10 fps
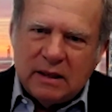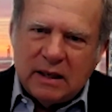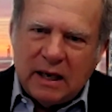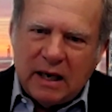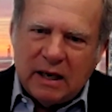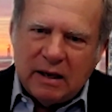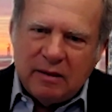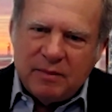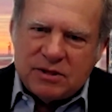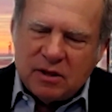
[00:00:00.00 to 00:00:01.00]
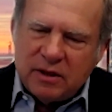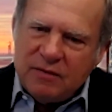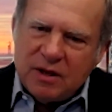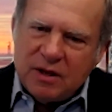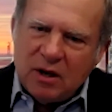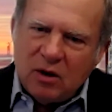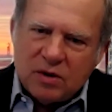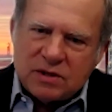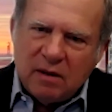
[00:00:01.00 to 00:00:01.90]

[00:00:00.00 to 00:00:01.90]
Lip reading: And so even though oil has come